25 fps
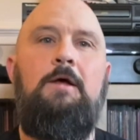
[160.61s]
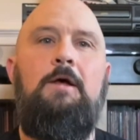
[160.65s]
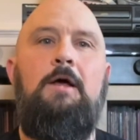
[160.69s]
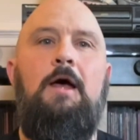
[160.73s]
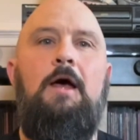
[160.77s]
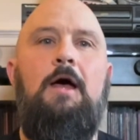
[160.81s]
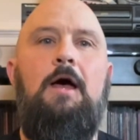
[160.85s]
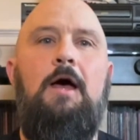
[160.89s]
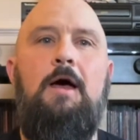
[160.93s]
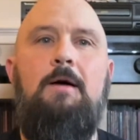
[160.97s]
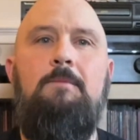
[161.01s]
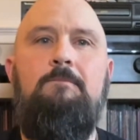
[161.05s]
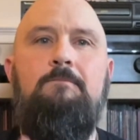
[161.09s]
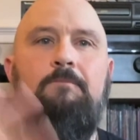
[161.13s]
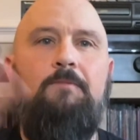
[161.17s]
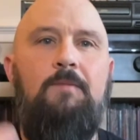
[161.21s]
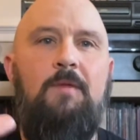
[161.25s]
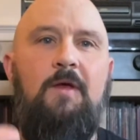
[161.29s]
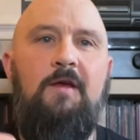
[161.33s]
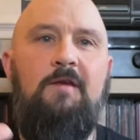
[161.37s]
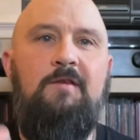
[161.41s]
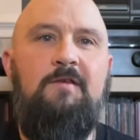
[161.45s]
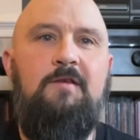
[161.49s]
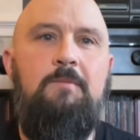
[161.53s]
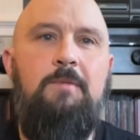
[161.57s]

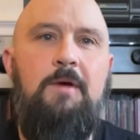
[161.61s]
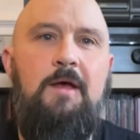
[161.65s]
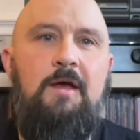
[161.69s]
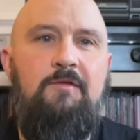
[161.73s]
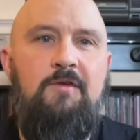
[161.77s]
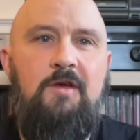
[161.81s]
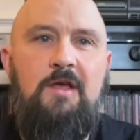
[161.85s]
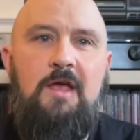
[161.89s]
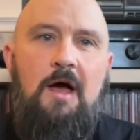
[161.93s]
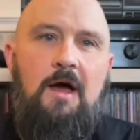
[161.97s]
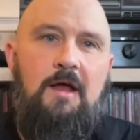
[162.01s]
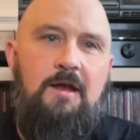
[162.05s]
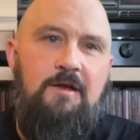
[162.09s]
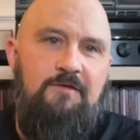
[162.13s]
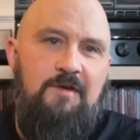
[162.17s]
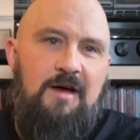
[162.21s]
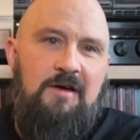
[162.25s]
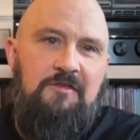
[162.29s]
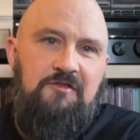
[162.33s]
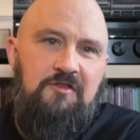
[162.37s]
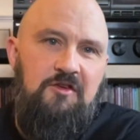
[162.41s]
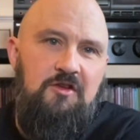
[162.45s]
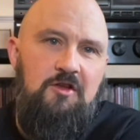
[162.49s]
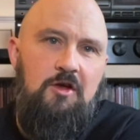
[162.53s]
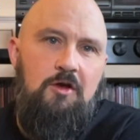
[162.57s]
It's a bit of a kind of
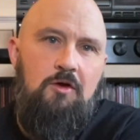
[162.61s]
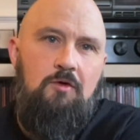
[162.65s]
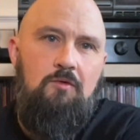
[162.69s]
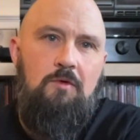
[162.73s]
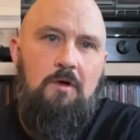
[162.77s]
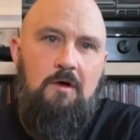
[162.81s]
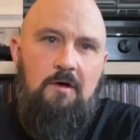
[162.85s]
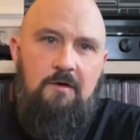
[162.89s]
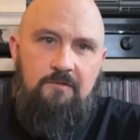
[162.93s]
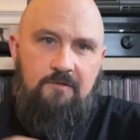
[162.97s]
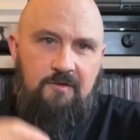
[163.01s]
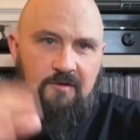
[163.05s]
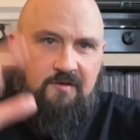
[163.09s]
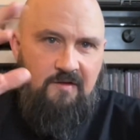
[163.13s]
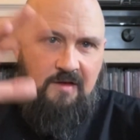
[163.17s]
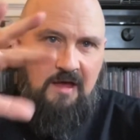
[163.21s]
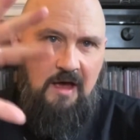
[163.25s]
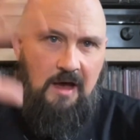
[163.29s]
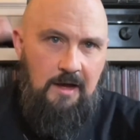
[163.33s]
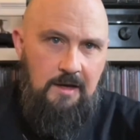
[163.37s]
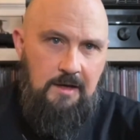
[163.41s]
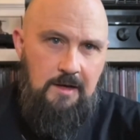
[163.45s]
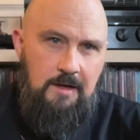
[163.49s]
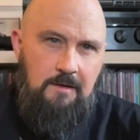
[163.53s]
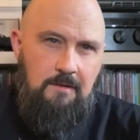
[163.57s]
afternoon,
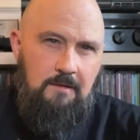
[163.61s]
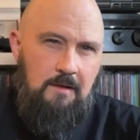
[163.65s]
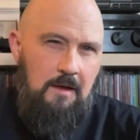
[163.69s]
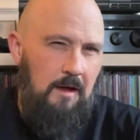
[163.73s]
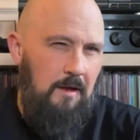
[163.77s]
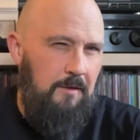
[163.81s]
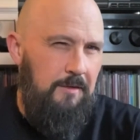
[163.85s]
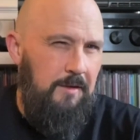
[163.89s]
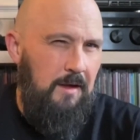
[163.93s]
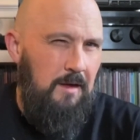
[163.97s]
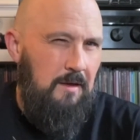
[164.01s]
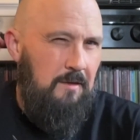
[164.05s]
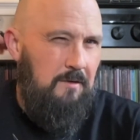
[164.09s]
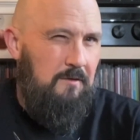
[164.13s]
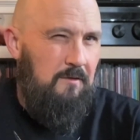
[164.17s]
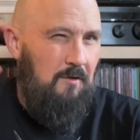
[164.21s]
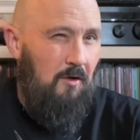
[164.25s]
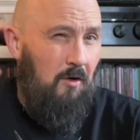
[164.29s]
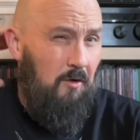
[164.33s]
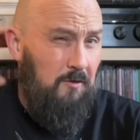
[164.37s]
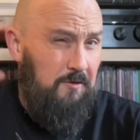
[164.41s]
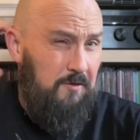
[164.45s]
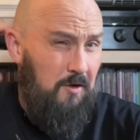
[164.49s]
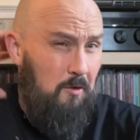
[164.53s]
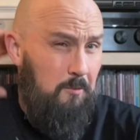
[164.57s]
starting in, I think
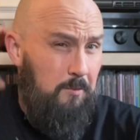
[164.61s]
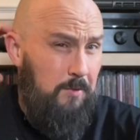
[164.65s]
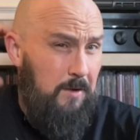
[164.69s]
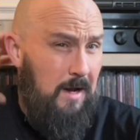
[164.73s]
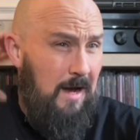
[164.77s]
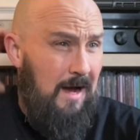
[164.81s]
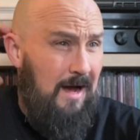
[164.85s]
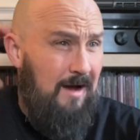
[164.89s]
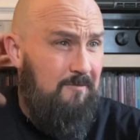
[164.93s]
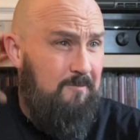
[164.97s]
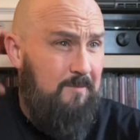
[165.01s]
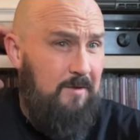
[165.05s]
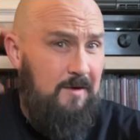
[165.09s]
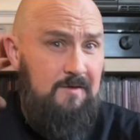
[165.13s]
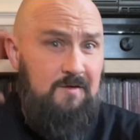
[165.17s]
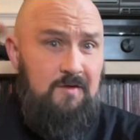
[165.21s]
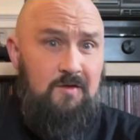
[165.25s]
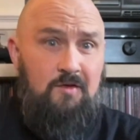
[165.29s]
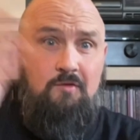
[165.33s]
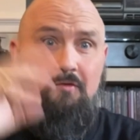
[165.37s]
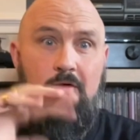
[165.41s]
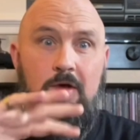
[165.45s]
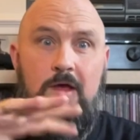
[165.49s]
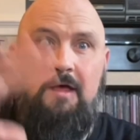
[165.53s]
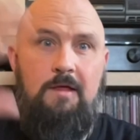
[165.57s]
doors open at
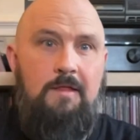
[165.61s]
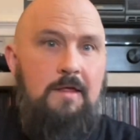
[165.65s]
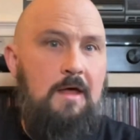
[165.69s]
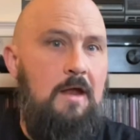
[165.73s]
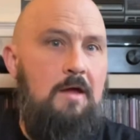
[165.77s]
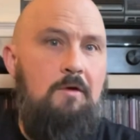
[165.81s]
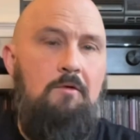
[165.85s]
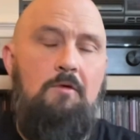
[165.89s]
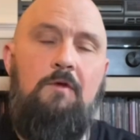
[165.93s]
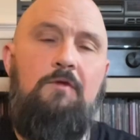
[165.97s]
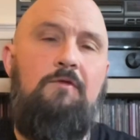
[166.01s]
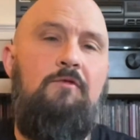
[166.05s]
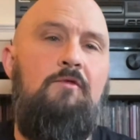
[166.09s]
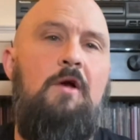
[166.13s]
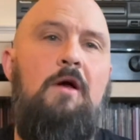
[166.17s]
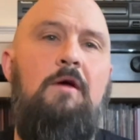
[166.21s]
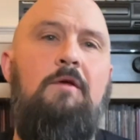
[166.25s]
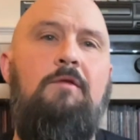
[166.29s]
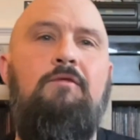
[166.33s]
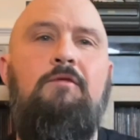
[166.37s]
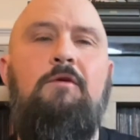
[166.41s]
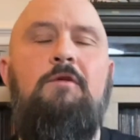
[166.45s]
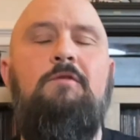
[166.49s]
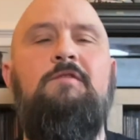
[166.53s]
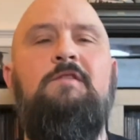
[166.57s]
3:30 and then it runs right
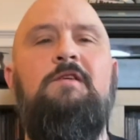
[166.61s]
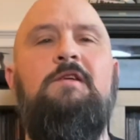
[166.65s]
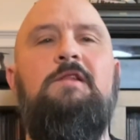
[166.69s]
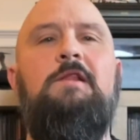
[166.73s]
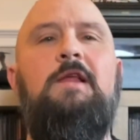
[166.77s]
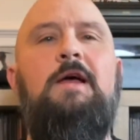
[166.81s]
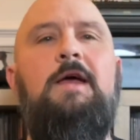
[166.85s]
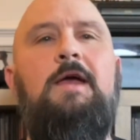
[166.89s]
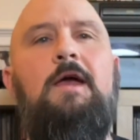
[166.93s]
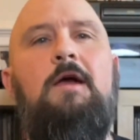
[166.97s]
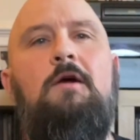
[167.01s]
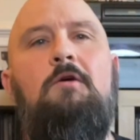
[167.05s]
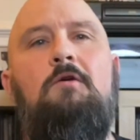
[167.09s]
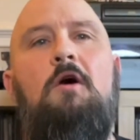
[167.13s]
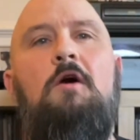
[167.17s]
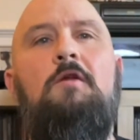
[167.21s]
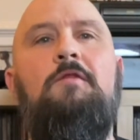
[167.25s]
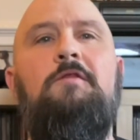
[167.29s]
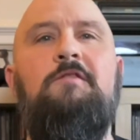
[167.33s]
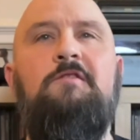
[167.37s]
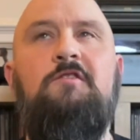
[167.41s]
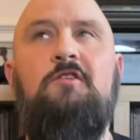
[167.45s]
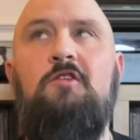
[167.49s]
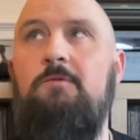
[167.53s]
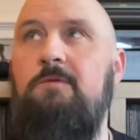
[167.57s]
through till later on.
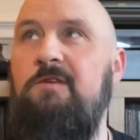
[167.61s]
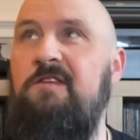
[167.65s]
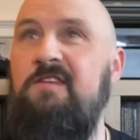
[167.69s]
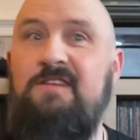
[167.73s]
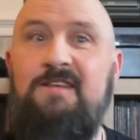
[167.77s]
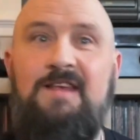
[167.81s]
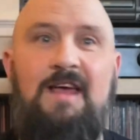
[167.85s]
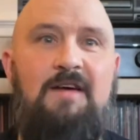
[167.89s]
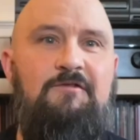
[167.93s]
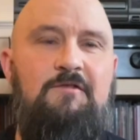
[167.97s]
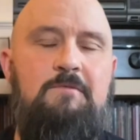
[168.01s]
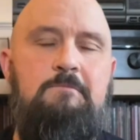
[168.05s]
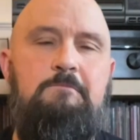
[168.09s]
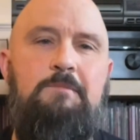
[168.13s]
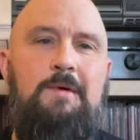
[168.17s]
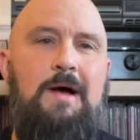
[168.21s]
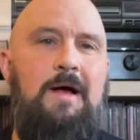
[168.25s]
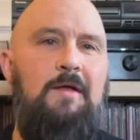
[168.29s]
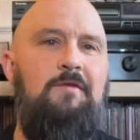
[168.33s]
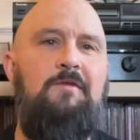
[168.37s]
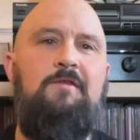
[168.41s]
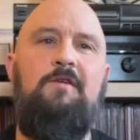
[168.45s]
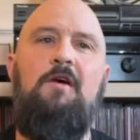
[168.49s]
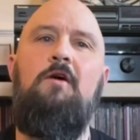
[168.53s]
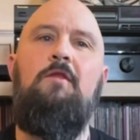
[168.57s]
There's going to be 7
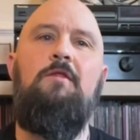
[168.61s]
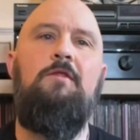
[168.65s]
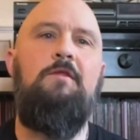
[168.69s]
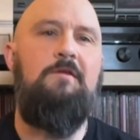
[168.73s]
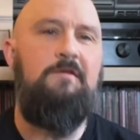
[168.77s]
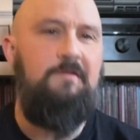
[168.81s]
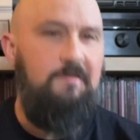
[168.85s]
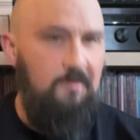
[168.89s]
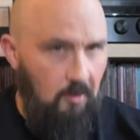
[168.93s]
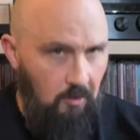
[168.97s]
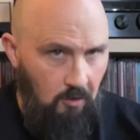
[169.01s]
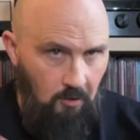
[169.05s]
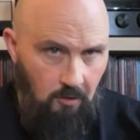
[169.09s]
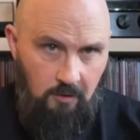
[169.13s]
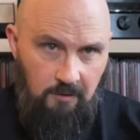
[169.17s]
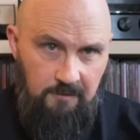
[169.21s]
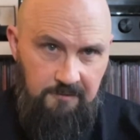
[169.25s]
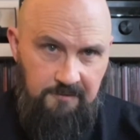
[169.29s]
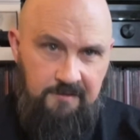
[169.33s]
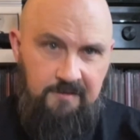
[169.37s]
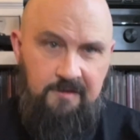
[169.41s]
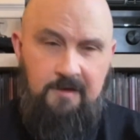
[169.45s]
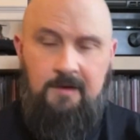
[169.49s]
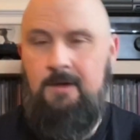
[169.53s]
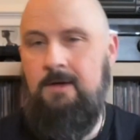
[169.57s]
bands on. There's
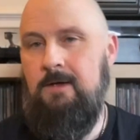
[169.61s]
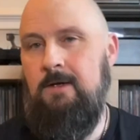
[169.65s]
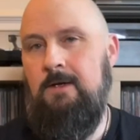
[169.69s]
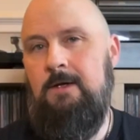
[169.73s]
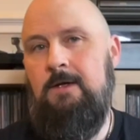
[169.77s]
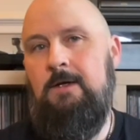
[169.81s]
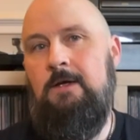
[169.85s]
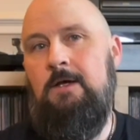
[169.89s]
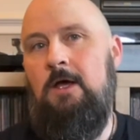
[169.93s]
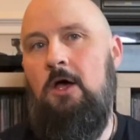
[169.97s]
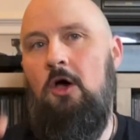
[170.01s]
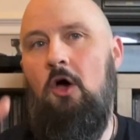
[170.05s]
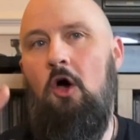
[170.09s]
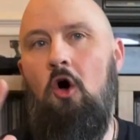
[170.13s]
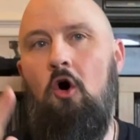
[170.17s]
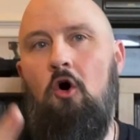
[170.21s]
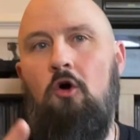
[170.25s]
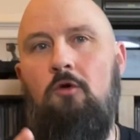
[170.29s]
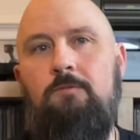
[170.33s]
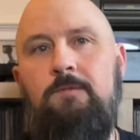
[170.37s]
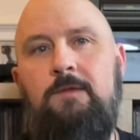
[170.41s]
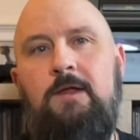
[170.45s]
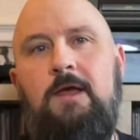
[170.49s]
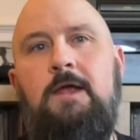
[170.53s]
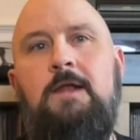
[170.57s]
us
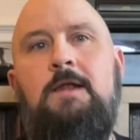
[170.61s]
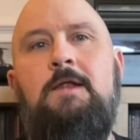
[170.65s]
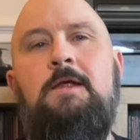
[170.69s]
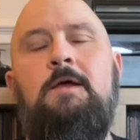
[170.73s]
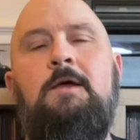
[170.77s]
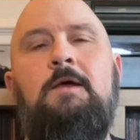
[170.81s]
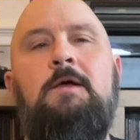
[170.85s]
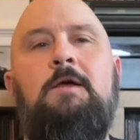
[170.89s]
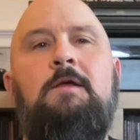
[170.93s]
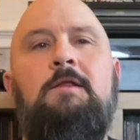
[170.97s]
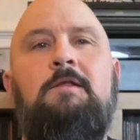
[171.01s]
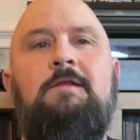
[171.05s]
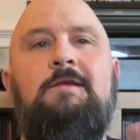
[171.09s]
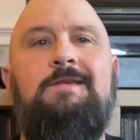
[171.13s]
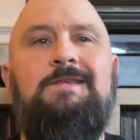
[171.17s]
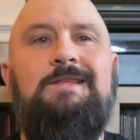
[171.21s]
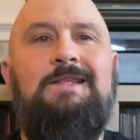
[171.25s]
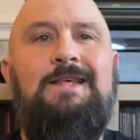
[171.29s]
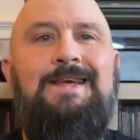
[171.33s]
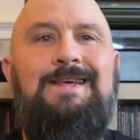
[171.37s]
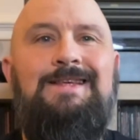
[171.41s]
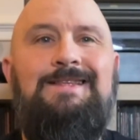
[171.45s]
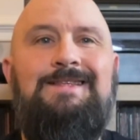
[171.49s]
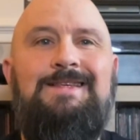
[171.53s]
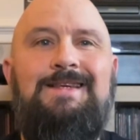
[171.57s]
opening. There's
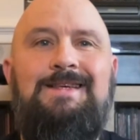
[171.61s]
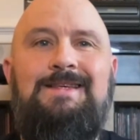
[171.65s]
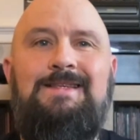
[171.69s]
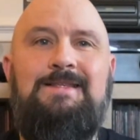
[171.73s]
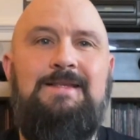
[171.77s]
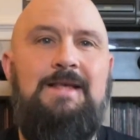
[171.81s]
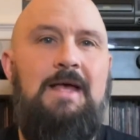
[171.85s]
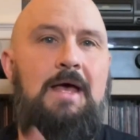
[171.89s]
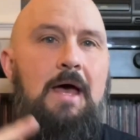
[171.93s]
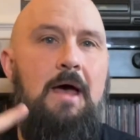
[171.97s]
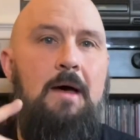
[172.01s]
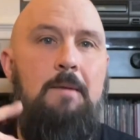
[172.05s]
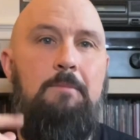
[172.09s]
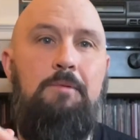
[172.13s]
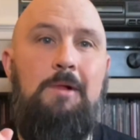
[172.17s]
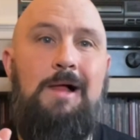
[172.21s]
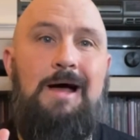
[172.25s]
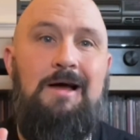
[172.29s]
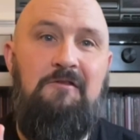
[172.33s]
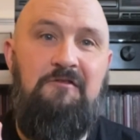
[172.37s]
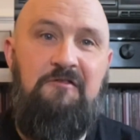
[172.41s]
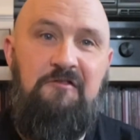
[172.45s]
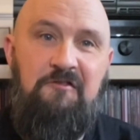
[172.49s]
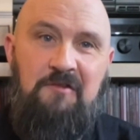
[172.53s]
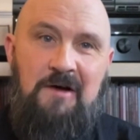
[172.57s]
Leeds'
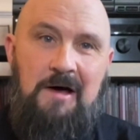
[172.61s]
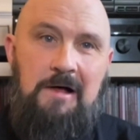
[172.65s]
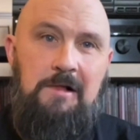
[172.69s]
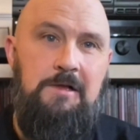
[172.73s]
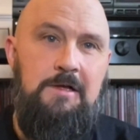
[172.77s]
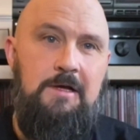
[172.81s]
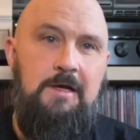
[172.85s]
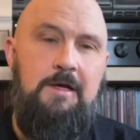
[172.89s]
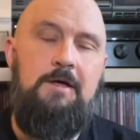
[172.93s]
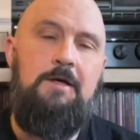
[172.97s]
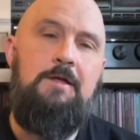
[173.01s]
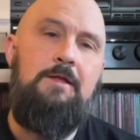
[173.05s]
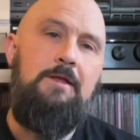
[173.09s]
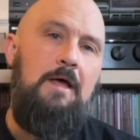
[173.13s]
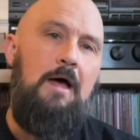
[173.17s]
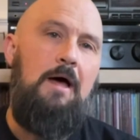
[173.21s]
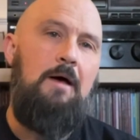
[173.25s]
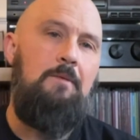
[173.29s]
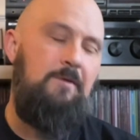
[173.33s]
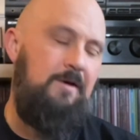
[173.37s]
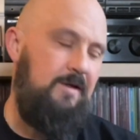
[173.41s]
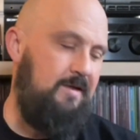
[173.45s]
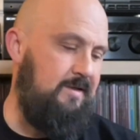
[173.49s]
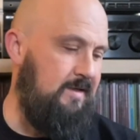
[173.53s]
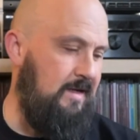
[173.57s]
Black Falcon that
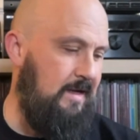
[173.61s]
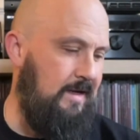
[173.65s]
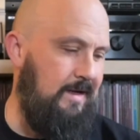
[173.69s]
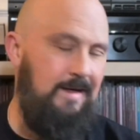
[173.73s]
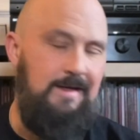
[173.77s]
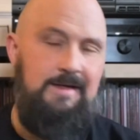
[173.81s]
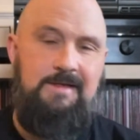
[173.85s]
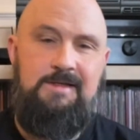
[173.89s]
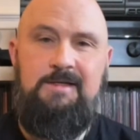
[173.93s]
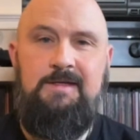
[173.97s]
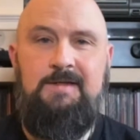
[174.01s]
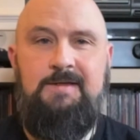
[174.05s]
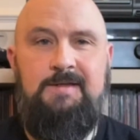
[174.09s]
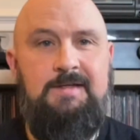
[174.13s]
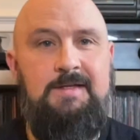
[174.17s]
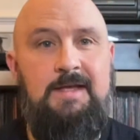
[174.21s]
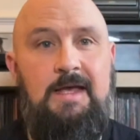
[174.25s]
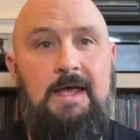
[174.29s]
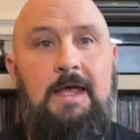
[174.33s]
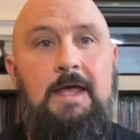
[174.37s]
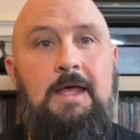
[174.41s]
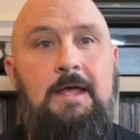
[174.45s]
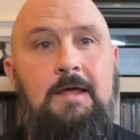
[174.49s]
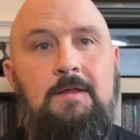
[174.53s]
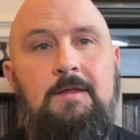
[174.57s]
I'm excited to
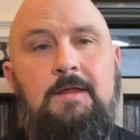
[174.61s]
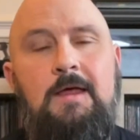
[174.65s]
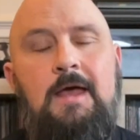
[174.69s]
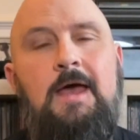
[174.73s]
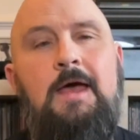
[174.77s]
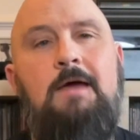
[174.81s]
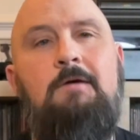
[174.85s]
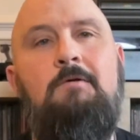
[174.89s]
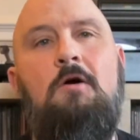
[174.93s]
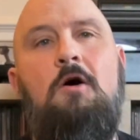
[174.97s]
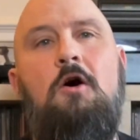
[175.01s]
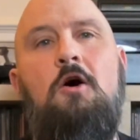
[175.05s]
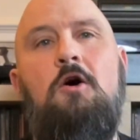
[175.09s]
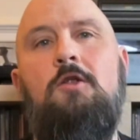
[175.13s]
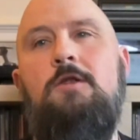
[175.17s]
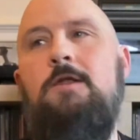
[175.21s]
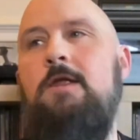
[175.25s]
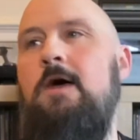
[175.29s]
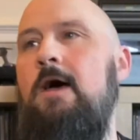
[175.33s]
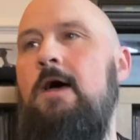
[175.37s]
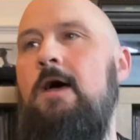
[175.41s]
see. They're on.